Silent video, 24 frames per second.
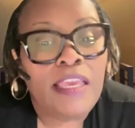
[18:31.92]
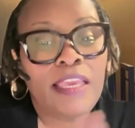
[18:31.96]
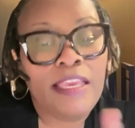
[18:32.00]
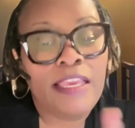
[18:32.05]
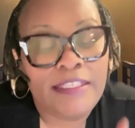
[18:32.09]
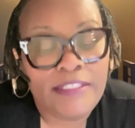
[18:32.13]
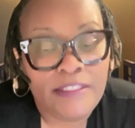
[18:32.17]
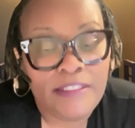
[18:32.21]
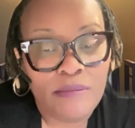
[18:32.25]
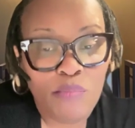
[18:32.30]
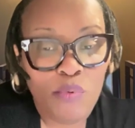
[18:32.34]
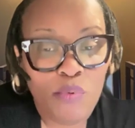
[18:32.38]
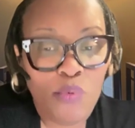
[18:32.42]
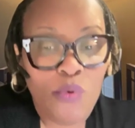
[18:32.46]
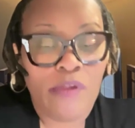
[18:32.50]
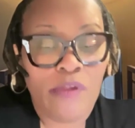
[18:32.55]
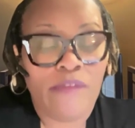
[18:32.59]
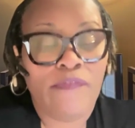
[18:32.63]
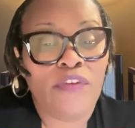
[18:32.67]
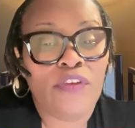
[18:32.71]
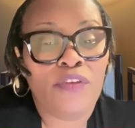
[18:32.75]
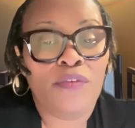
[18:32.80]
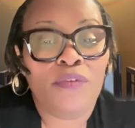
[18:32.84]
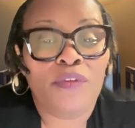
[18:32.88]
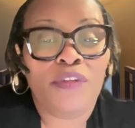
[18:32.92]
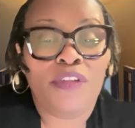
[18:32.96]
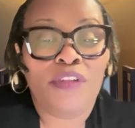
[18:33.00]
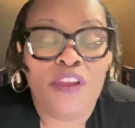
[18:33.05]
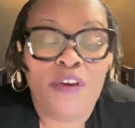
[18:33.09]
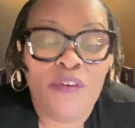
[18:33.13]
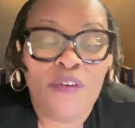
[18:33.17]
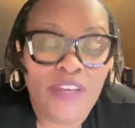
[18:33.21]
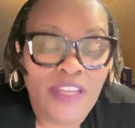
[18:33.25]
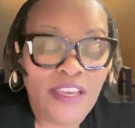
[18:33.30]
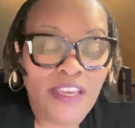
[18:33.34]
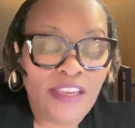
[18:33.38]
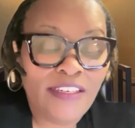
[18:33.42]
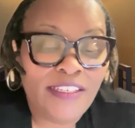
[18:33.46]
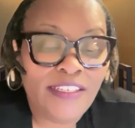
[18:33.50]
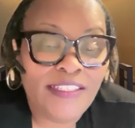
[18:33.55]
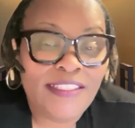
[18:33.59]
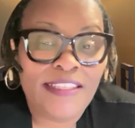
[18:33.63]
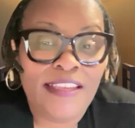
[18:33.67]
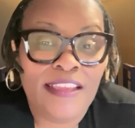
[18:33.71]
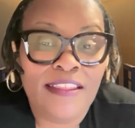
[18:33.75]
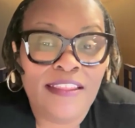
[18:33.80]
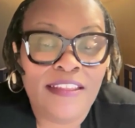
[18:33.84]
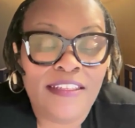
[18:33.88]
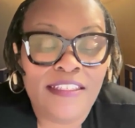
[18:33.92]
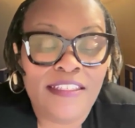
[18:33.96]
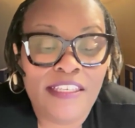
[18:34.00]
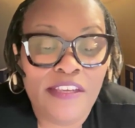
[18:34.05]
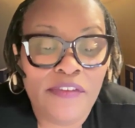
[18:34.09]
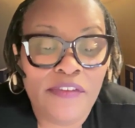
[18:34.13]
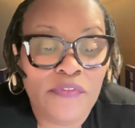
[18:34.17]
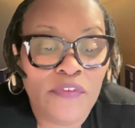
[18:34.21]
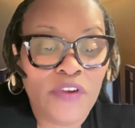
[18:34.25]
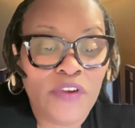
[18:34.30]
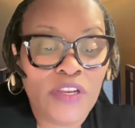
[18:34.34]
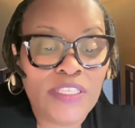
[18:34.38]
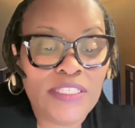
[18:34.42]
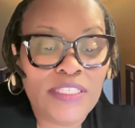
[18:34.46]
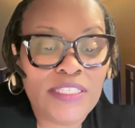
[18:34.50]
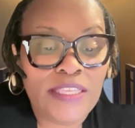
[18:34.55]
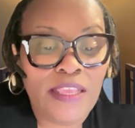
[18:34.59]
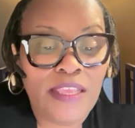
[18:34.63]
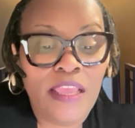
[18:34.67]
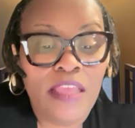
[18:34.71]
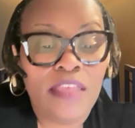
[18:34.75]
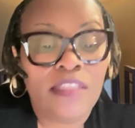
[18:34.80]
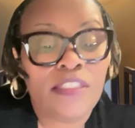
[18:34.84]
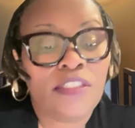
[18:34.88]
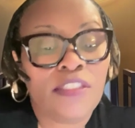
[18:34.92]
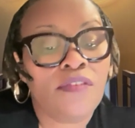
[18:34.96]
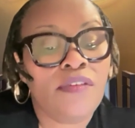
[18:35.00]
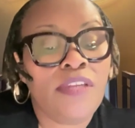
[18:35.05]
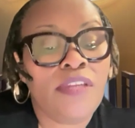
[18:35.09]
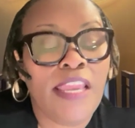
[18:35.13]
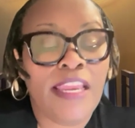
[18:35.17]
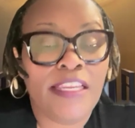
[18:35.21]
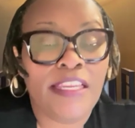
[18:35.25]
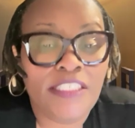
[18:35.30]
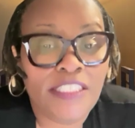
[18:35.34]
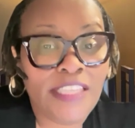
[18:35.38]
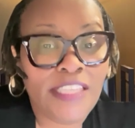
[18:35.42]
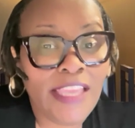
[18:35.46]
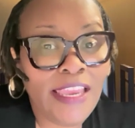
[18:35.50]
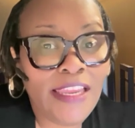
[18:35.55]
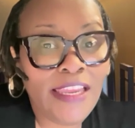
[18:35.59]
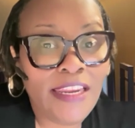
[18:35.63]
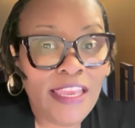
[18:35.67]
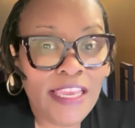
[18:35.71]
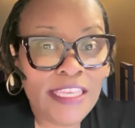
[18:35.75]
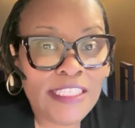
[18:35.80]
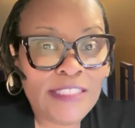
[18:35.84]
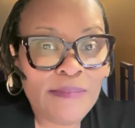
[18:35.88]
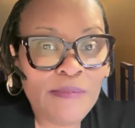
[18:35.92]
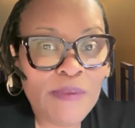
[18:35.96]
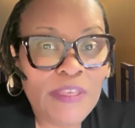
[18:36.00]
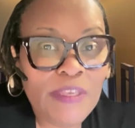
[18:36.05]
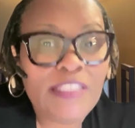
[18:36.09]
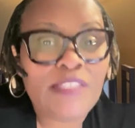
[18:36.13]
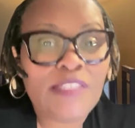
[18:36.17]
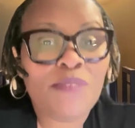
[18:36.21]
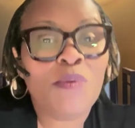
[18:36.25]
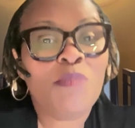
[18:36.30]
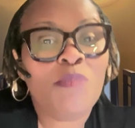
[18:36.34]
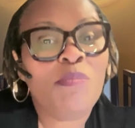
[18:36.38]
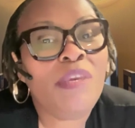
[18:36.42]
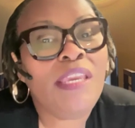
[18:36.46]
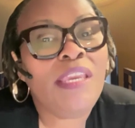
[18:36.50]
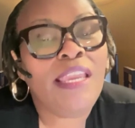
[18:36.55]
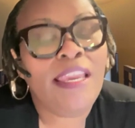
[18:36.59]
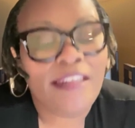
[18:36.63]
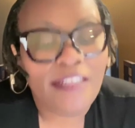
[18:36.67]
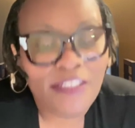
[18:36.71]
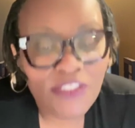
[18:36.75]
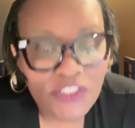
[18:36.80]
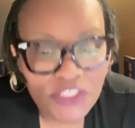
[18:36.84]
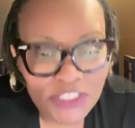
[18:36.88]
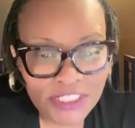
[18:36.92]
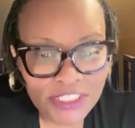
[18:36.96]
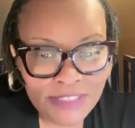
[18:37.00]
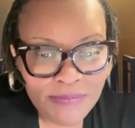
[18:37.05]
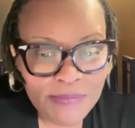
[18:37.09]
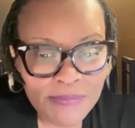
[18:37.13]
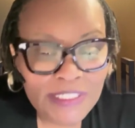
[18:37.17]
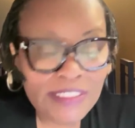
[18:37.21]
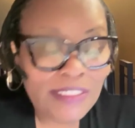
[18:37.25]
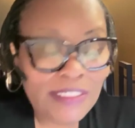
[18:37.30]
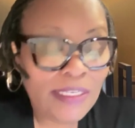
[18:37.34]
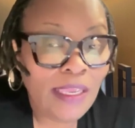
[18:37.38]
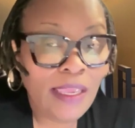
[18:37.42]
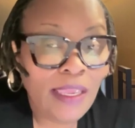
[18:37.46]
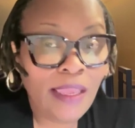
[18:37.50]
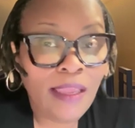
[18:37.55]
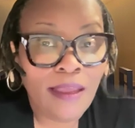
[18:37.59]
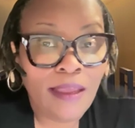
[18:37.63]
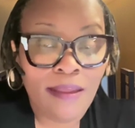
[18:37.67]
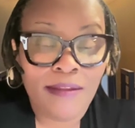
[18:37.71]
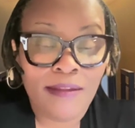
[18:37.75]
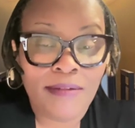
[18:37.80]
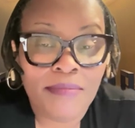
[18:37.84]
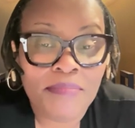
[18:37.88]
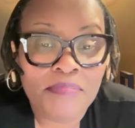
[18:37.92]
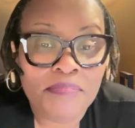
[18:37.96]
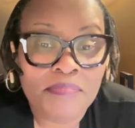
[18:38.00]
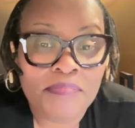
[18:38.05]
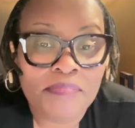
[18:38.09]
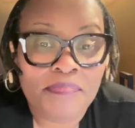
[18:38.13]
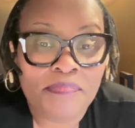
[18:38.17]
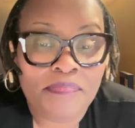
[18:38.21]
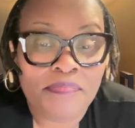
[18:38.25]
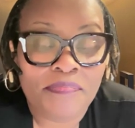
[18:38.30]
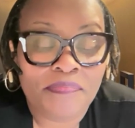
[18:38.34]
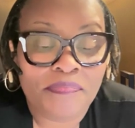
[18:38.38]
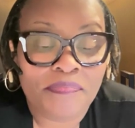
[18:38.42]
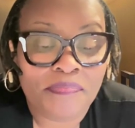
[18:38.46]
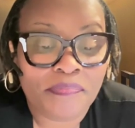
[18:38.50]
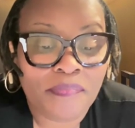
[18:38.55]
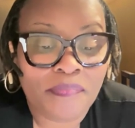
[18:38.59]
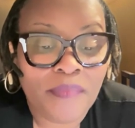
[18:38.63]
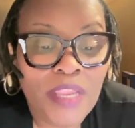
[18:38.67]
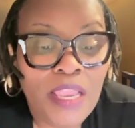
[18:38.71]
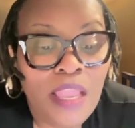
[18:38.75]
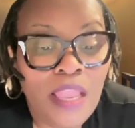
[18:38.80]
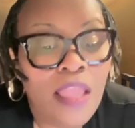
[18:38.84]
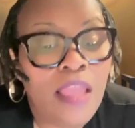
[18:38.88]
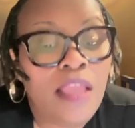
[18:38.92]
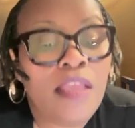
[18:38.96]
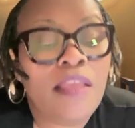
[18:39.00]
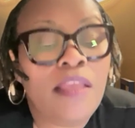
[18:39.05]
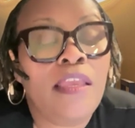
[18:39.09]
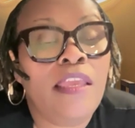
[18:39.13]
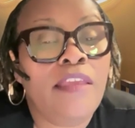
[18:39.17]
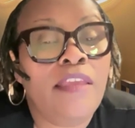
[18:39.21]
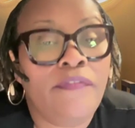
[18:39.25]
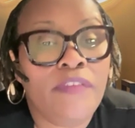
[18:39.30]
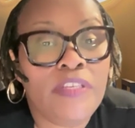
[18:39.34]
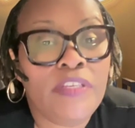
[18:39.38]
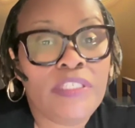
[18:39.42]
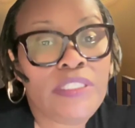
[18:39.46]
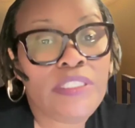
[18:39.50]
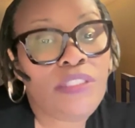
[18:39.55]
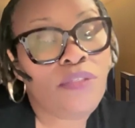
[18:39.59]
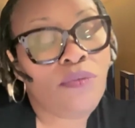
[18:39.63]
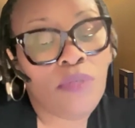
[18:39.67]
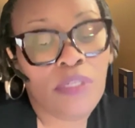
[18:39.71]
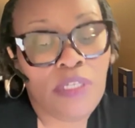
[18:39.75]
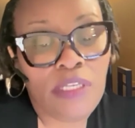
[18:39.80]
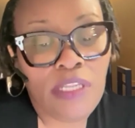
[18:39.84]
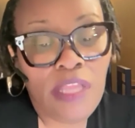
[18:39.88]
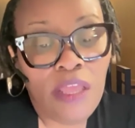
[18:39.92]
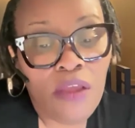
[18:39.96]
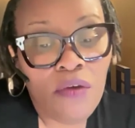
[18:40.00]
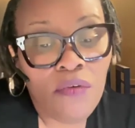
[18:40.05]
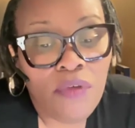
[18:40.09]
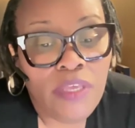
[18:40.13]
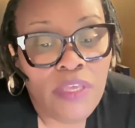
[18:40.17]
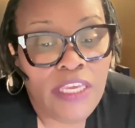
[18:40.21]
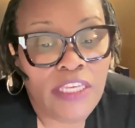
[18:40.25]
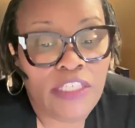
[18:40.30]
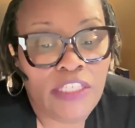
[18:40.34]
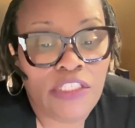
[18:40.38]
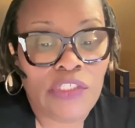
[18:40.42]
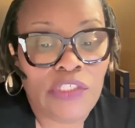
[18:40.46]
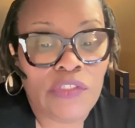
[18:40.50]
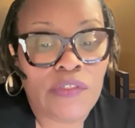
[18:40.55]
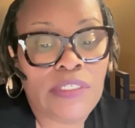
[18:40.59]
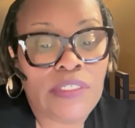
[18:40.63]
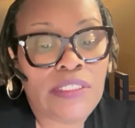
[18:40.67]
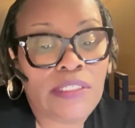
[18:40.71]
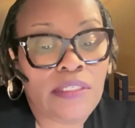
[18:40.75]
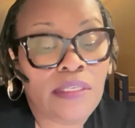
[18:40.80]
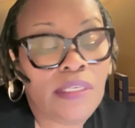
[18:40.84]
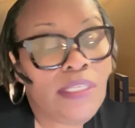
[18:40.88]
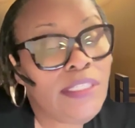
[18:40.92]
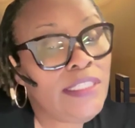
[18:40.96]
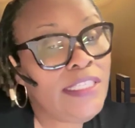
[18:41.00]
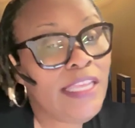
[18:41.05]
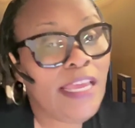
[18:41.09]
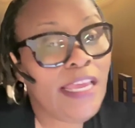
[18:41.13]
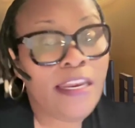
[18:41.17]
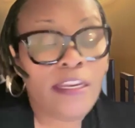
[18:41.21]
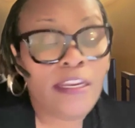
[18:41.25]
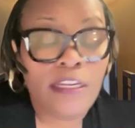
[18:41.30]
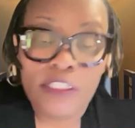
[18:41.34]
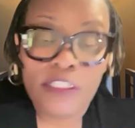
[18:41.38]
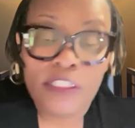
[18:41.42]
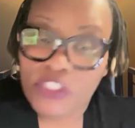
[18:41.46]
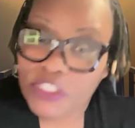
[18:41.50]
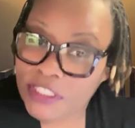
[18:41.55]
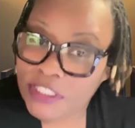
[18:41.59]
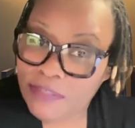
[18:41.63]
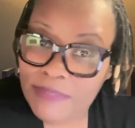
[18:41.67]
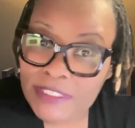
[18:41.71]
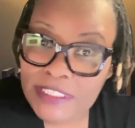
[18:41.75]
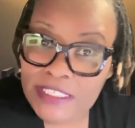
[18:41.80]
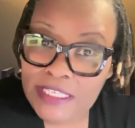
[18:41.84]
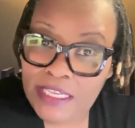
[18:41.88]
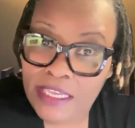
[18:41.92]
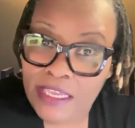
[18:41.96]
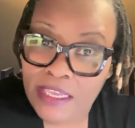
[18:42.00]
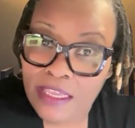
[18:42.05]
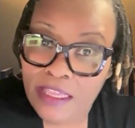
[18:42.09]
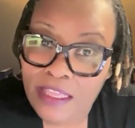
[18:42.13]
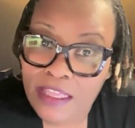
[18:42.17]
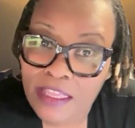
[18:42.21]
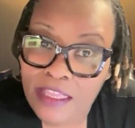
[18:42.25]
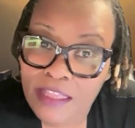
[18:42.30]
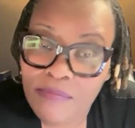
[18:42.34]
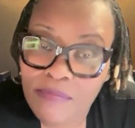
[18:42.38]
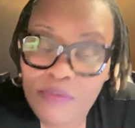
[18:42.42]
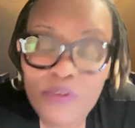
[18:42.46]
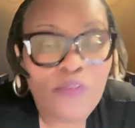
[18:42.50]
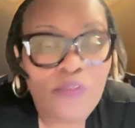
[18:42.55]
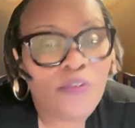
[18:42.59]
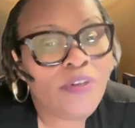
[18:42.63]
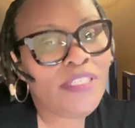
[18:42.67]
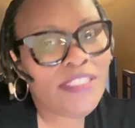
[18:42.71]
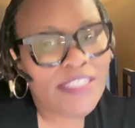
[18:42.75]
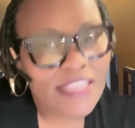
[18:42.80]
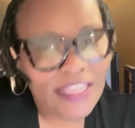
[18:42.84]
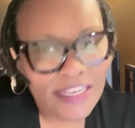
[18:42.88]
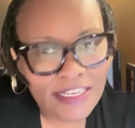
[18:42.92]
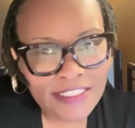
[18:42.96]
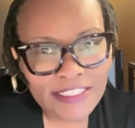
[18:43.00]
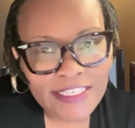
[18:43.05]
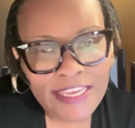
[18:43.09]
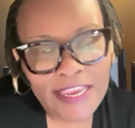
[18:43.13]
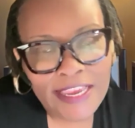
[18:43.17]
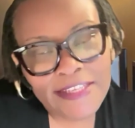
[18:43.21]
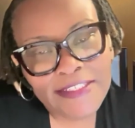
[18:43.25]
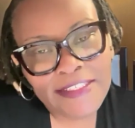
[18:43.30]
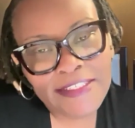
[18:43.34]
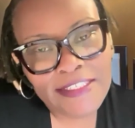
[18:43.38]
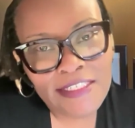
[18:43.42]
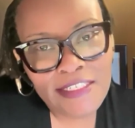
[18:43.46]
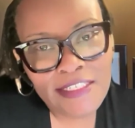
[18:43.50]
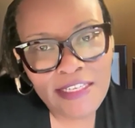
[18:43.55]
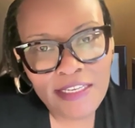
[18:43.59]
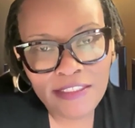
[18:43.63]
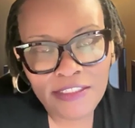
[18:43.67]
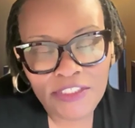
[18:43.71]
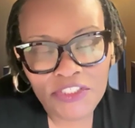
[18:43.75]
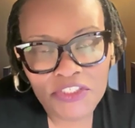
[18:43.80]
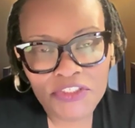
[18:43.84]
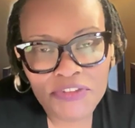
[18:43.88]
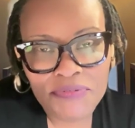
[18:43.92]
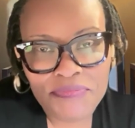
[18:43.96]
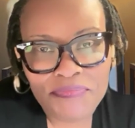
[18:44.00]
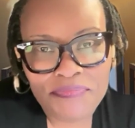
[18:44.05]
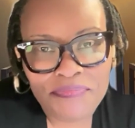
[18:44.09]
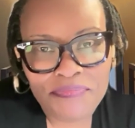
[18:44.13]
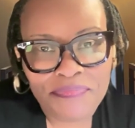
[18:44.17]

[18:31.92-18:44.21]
It's important for you to know and understand the difference. So an educator expense will be an adjustment to income. If it's student loan interest, is that an adjustment to income or is that a tax deduction?